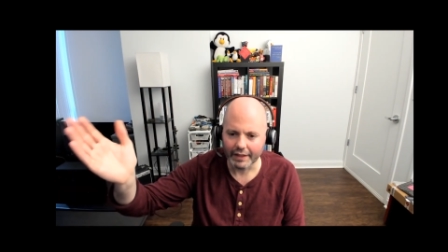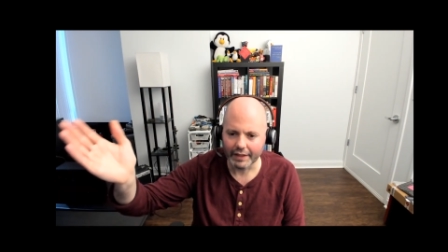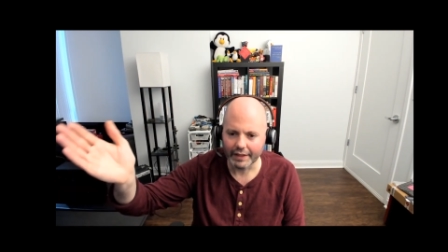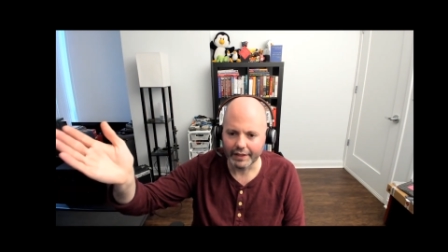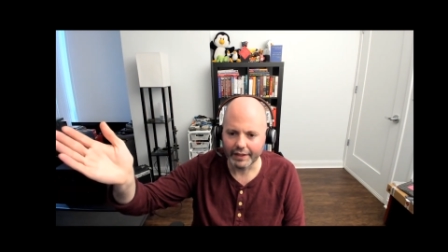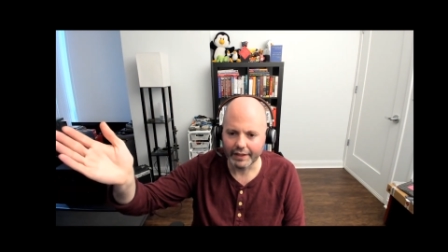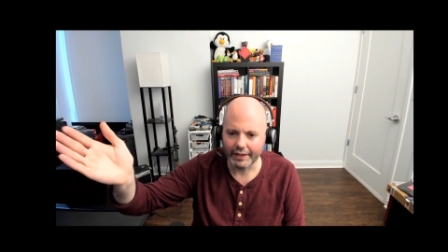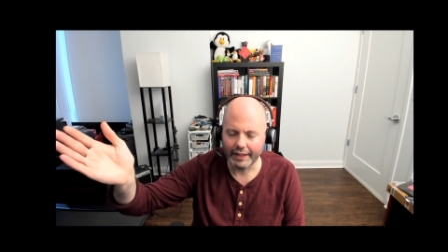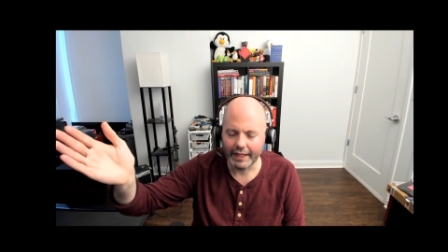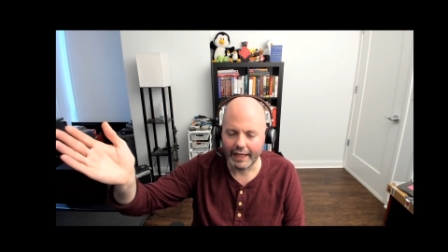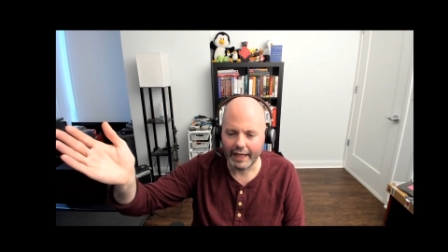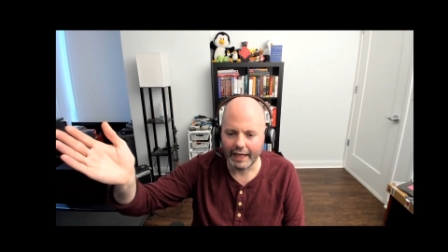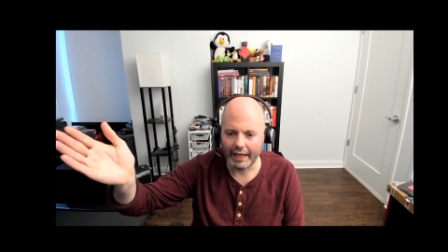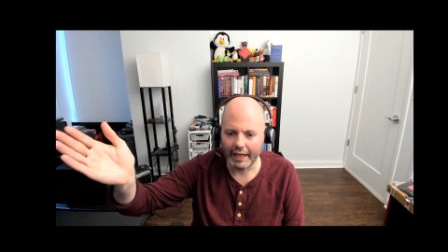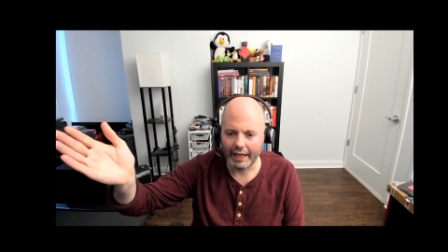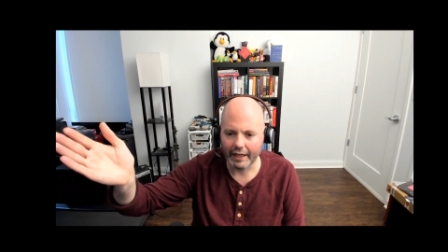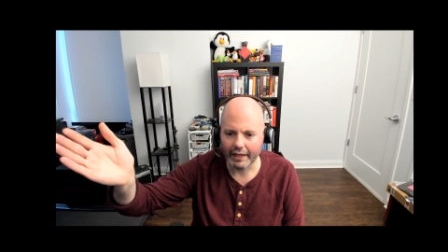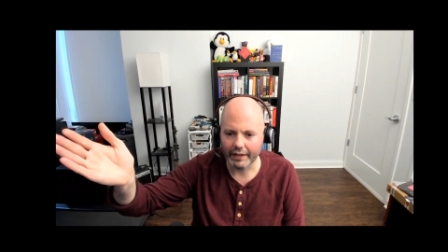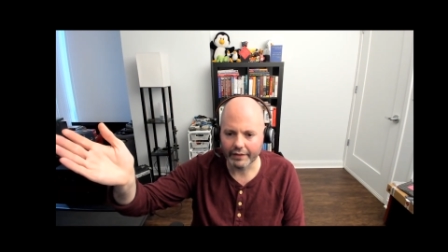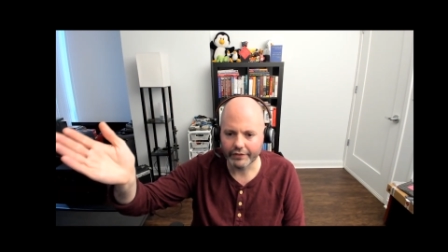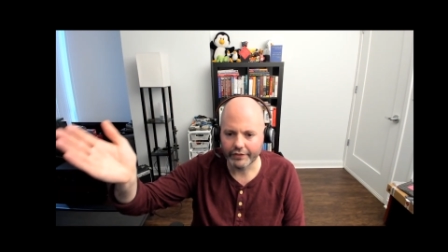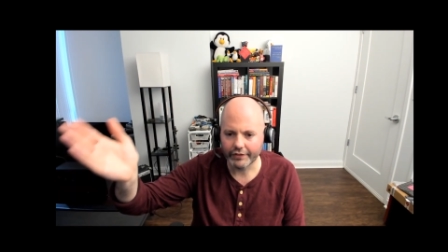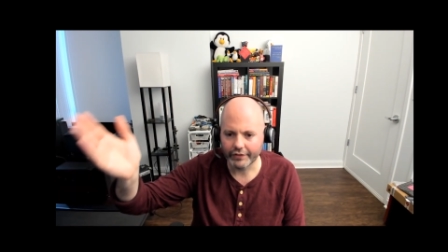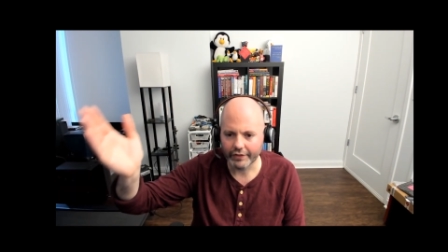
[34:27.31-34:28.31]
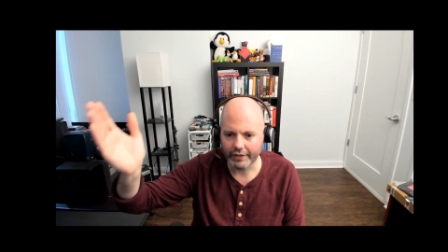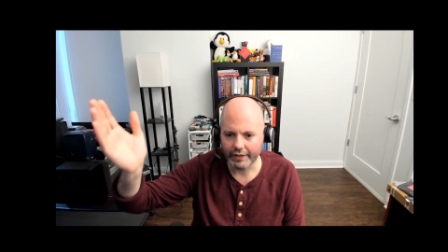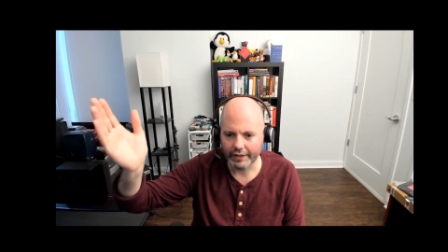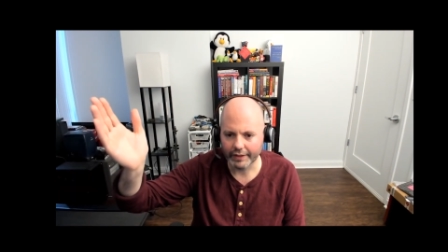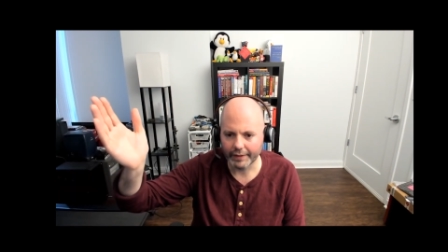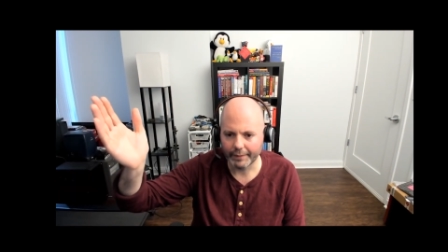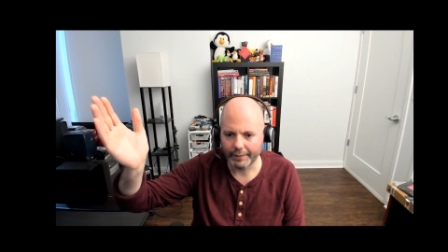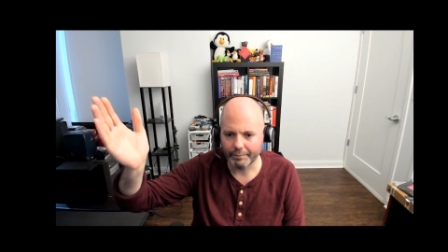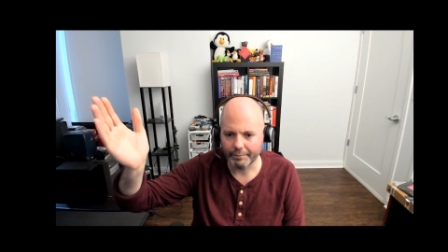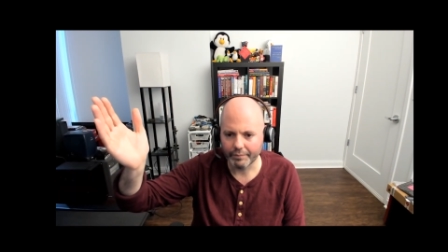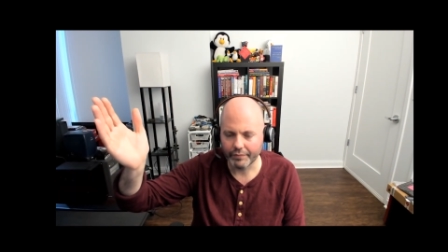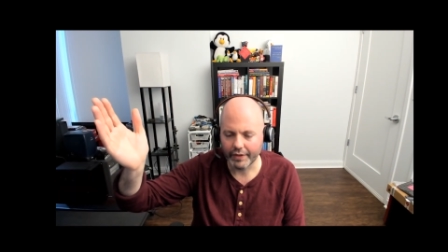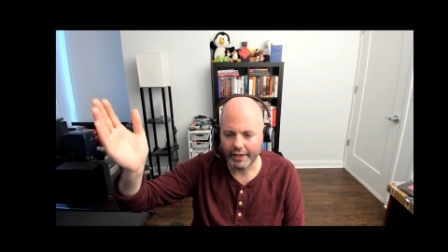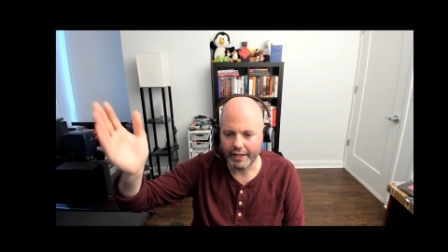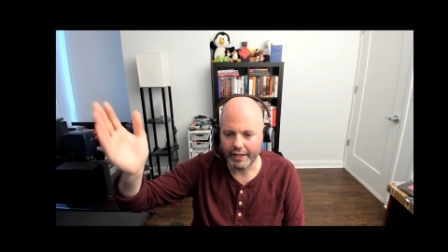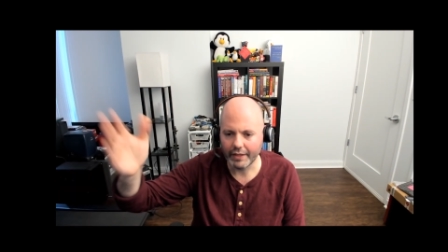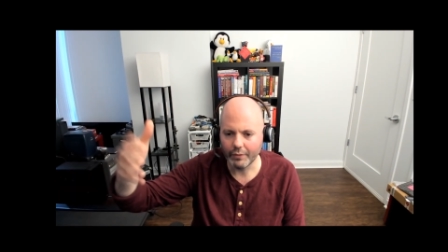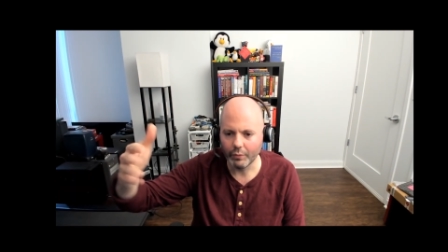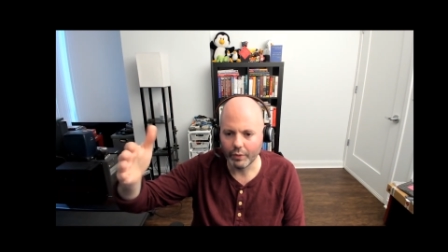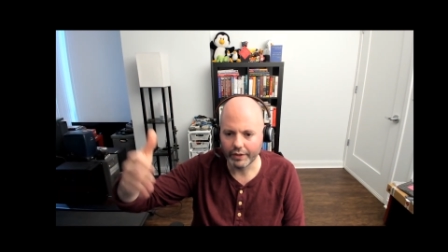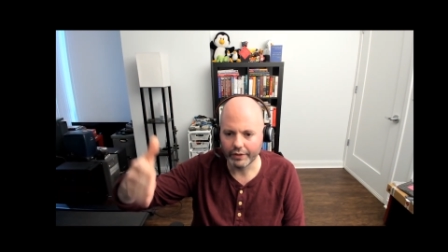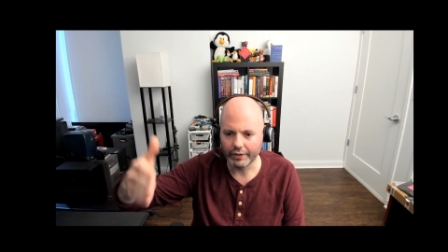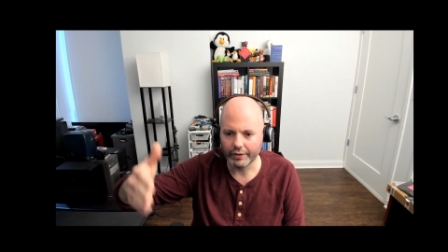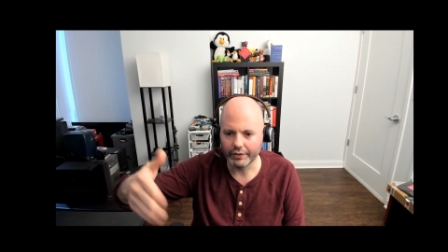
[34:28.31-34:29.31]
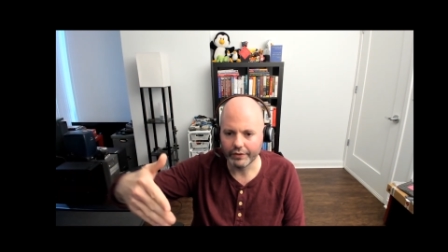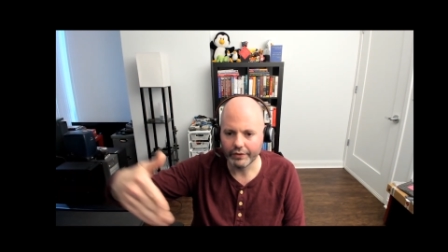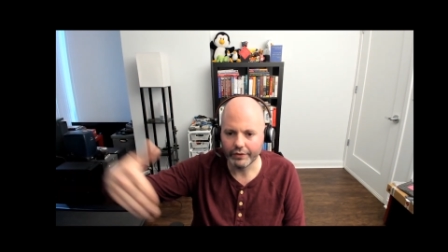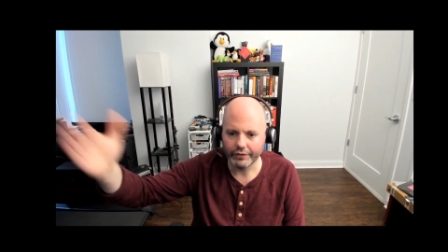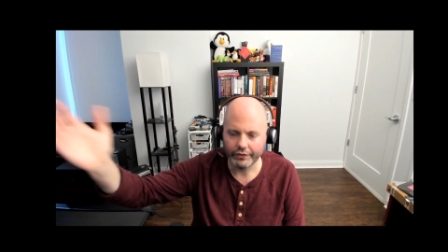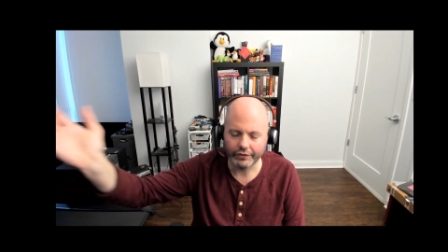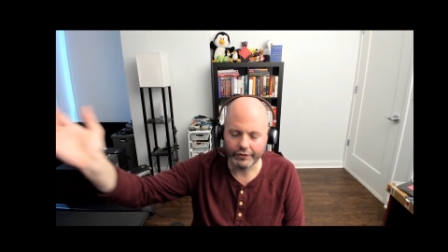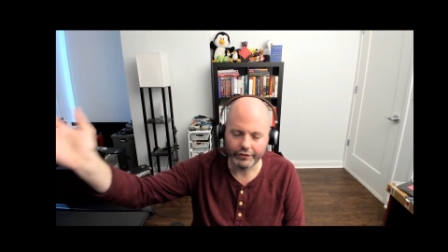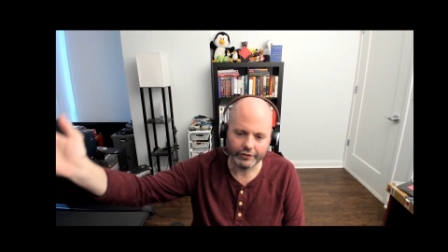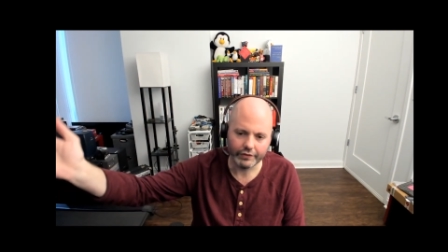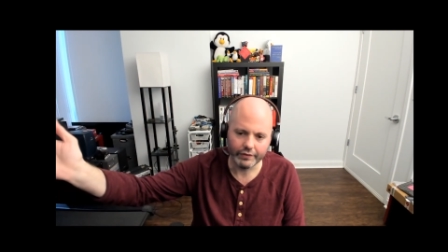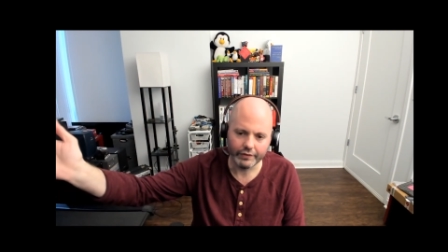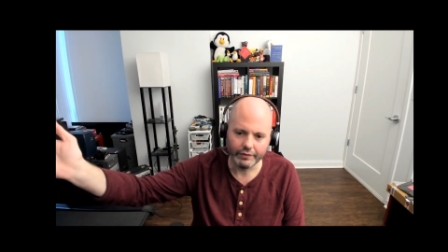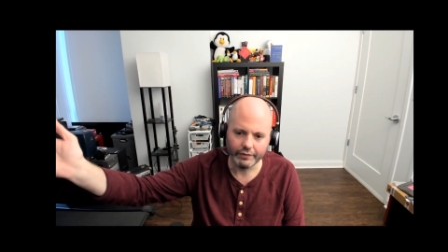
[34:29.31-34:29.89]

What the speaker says: and they will